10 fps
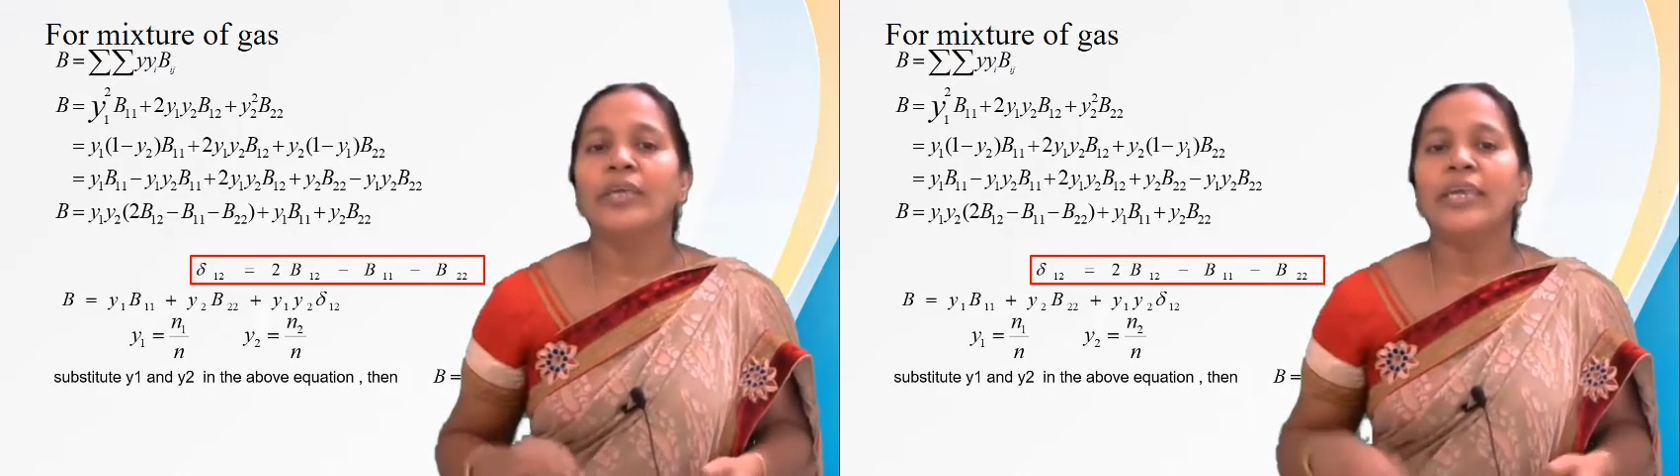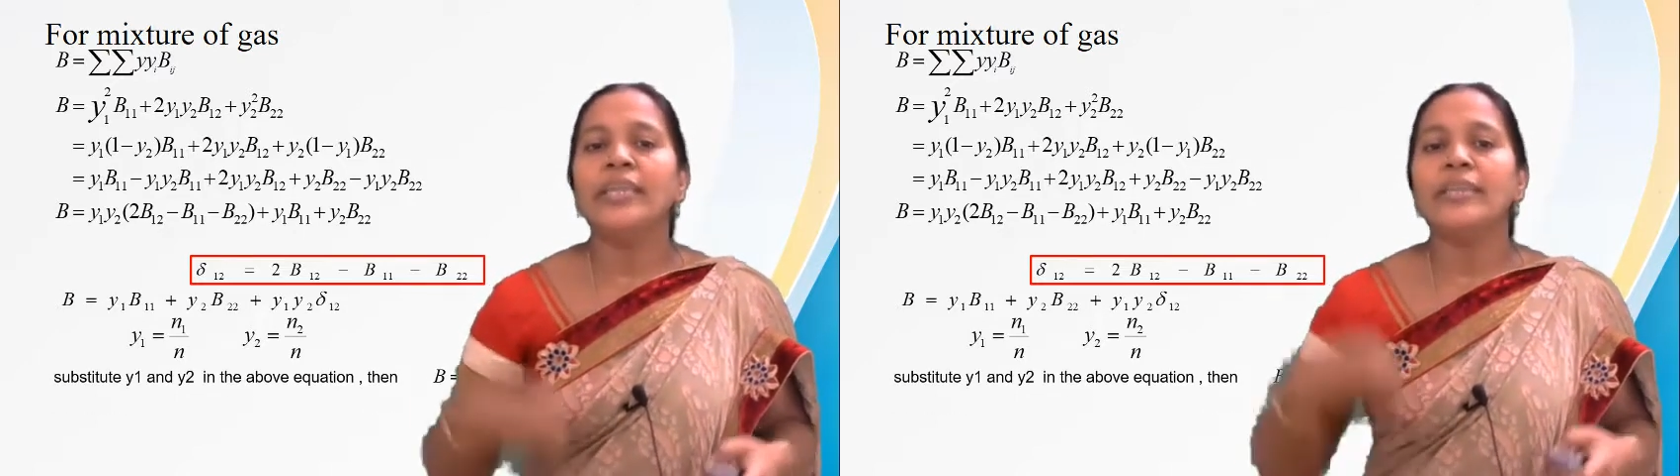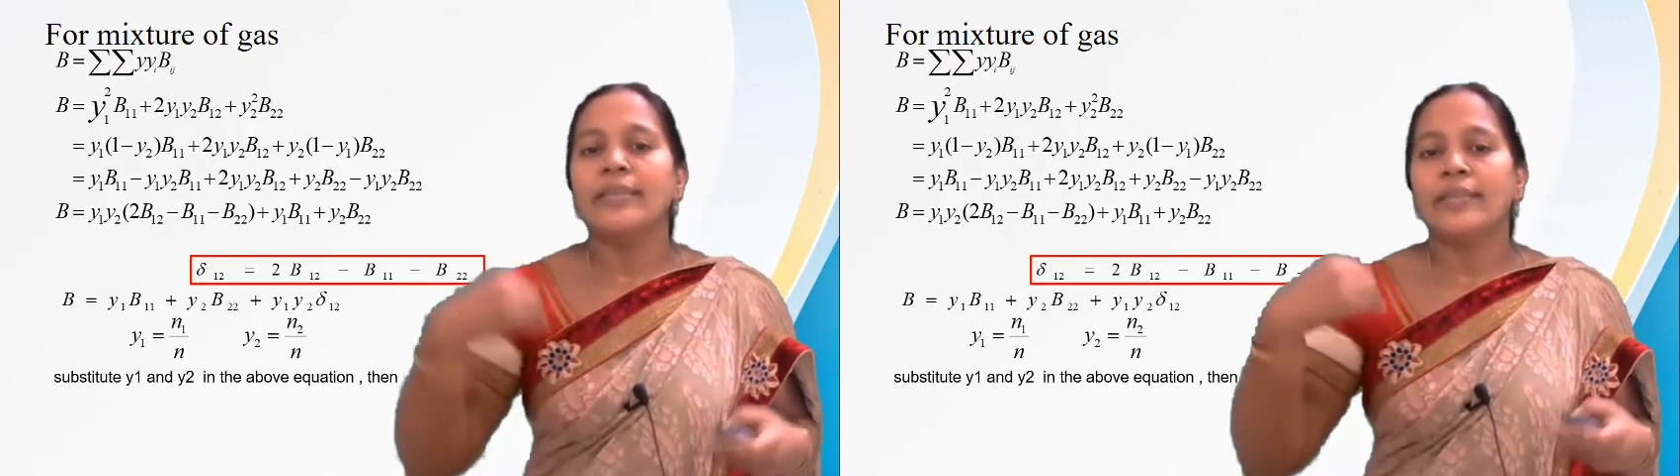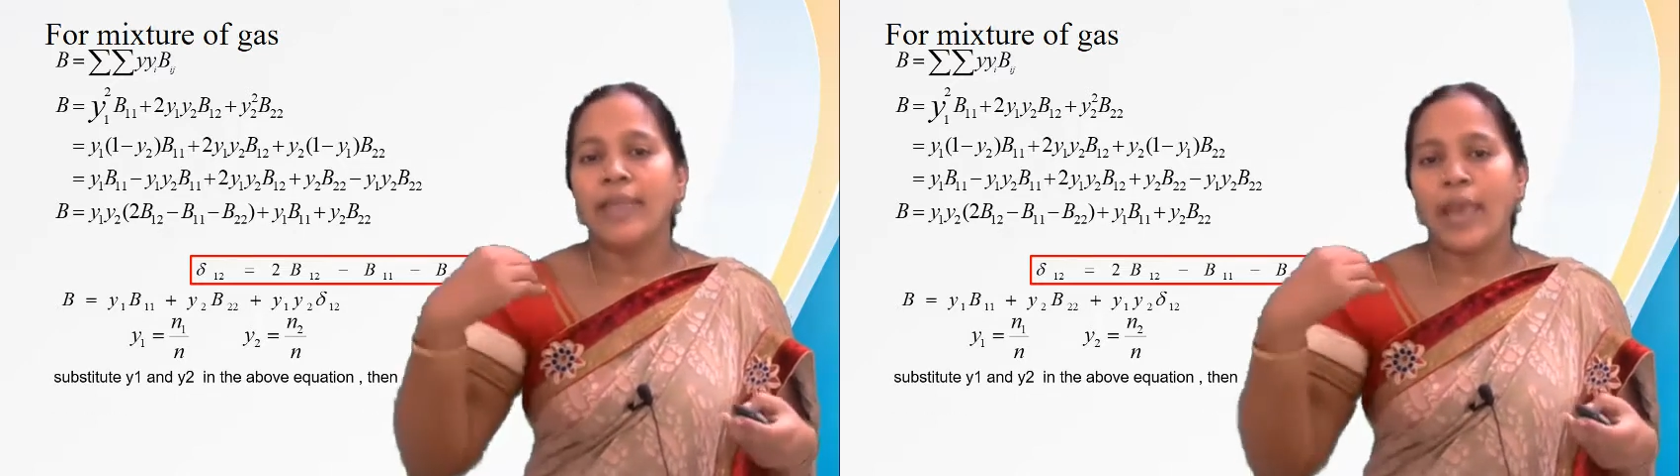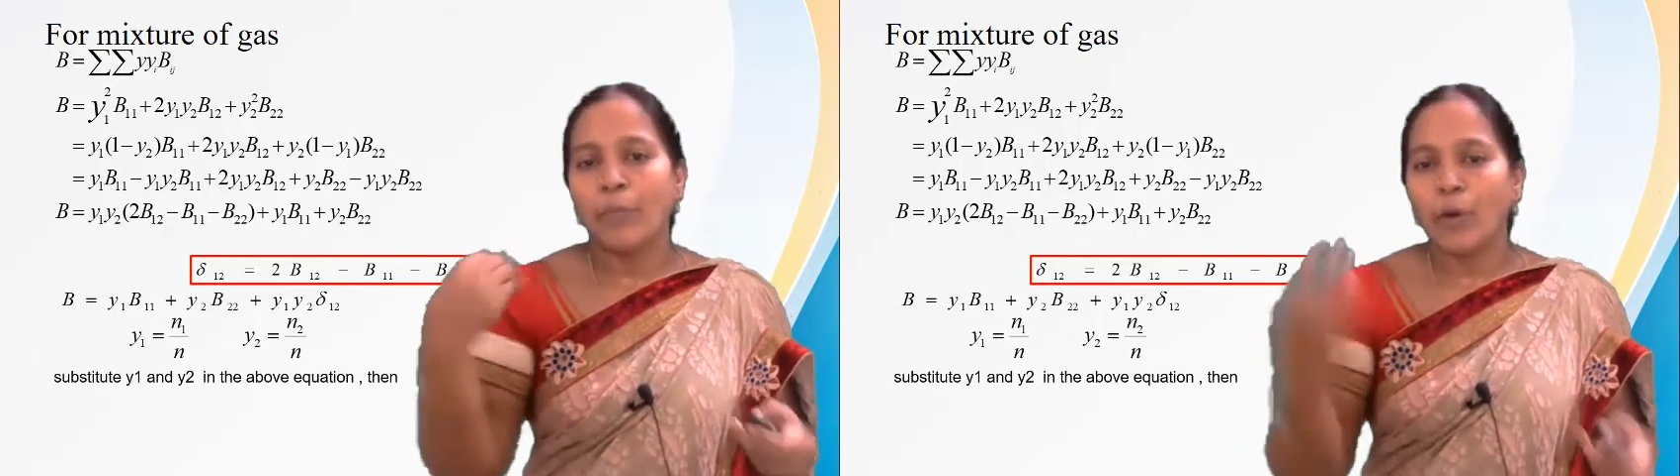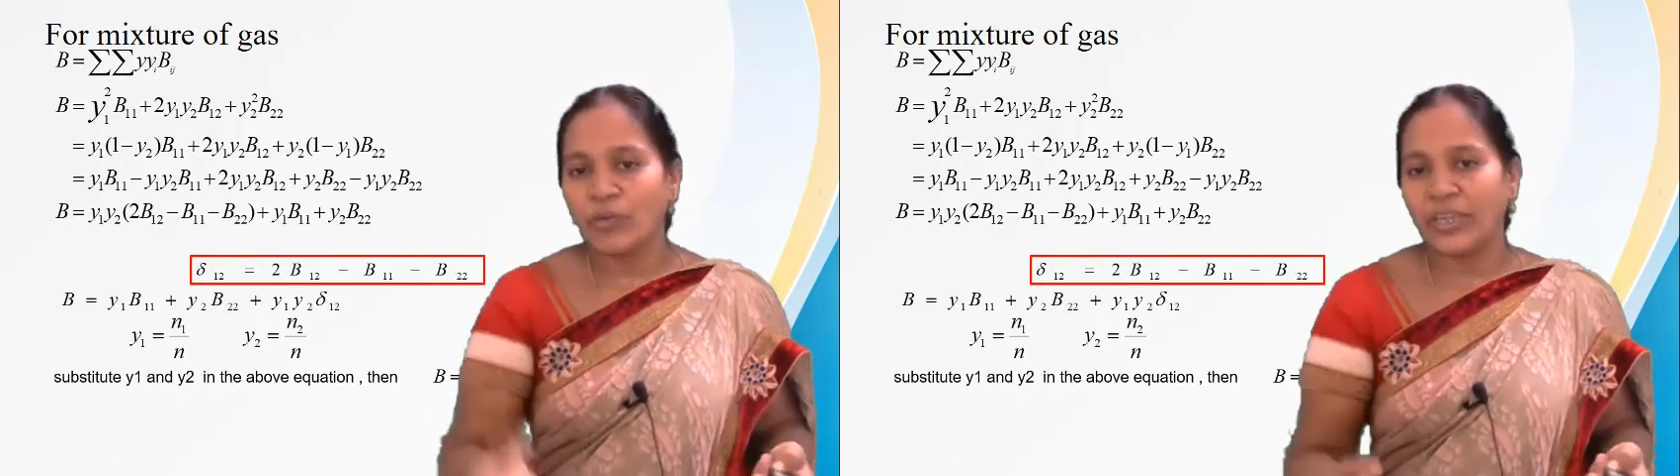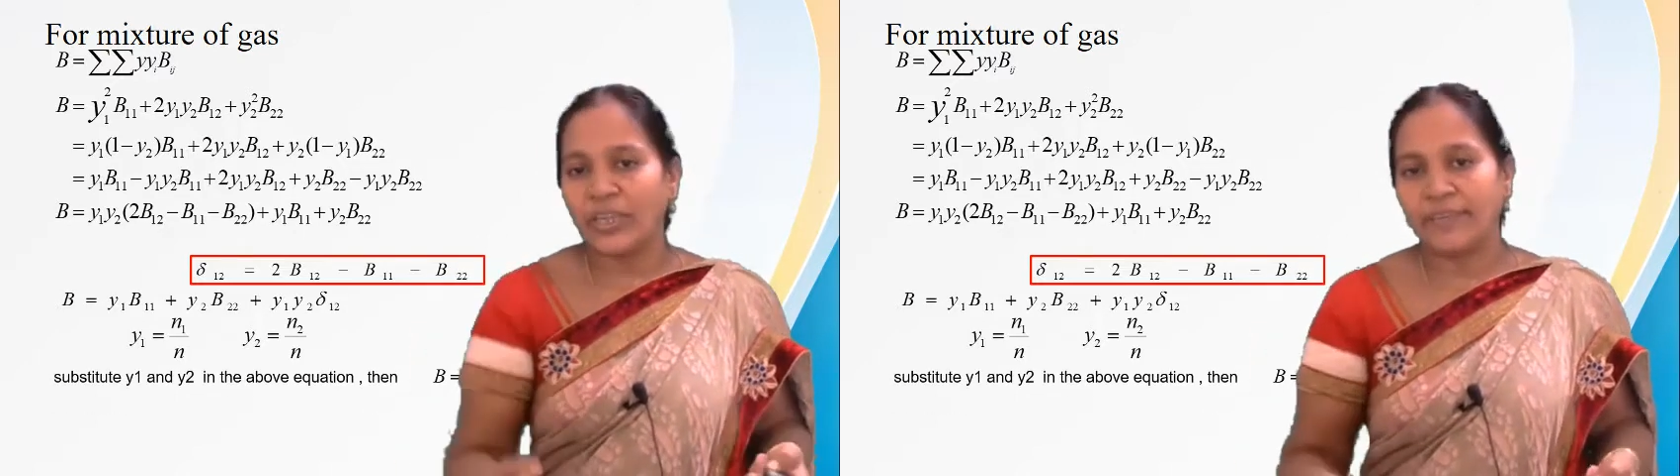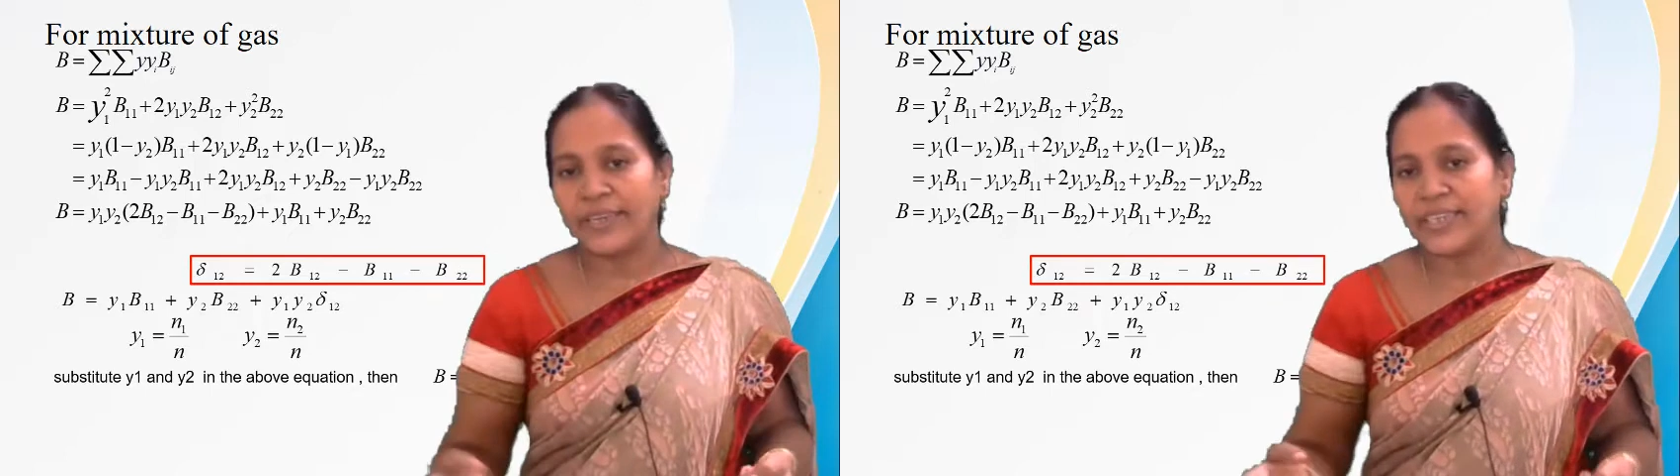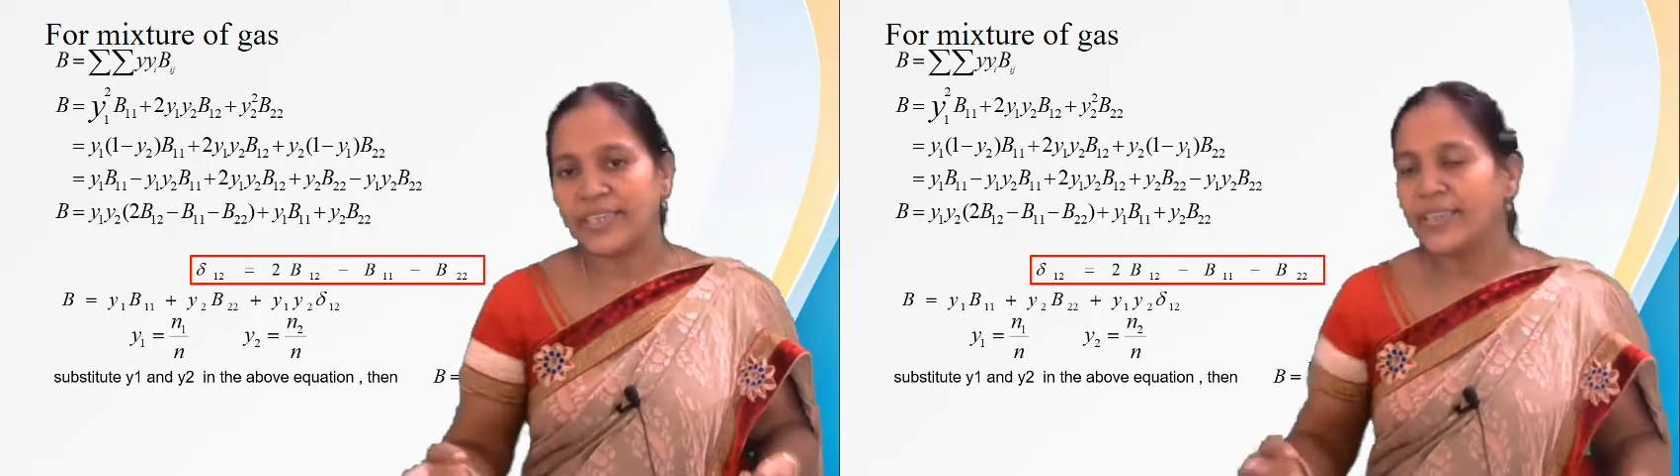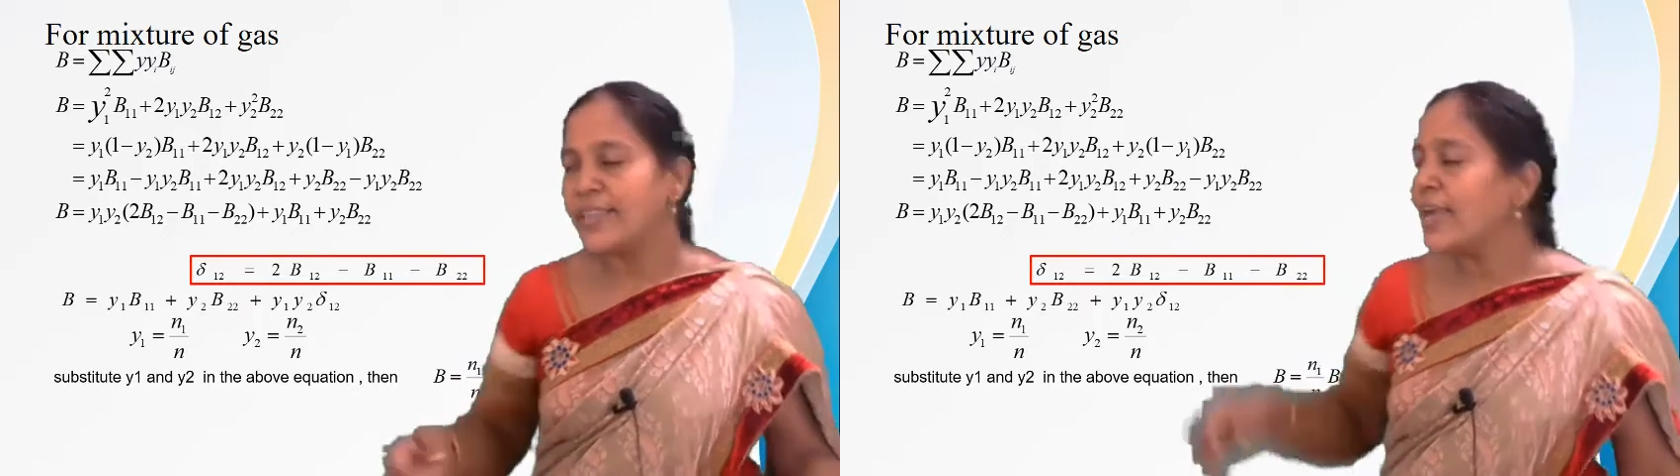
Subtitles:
in above equation.